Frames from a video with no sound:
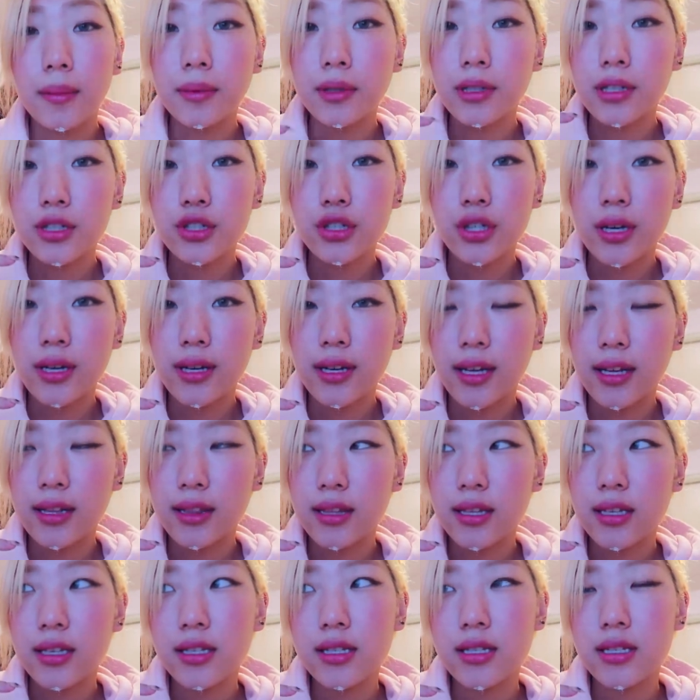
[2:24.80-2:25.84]
I'm gonna try to get
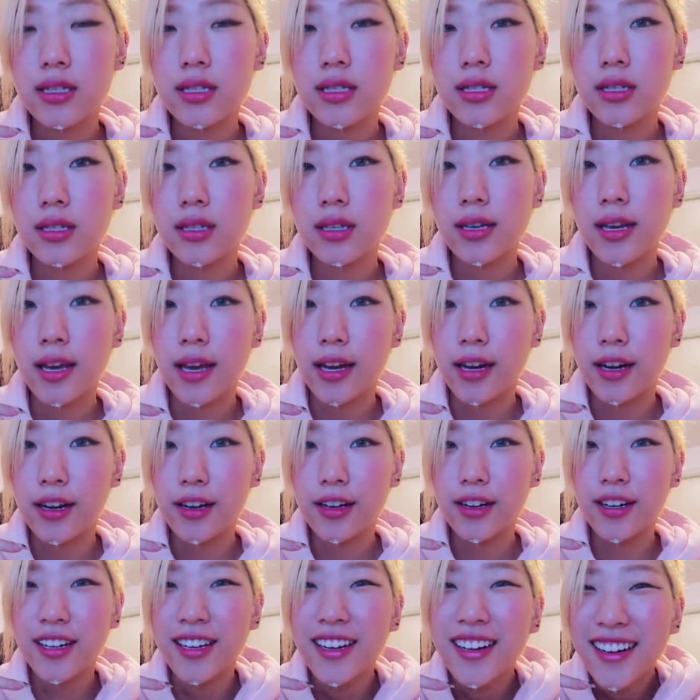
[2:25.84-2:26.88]
this
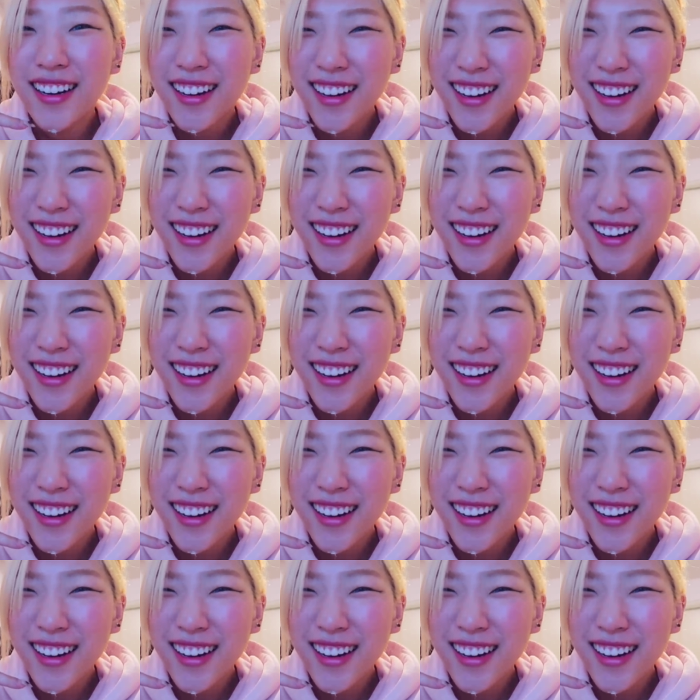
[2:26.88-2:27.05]
hair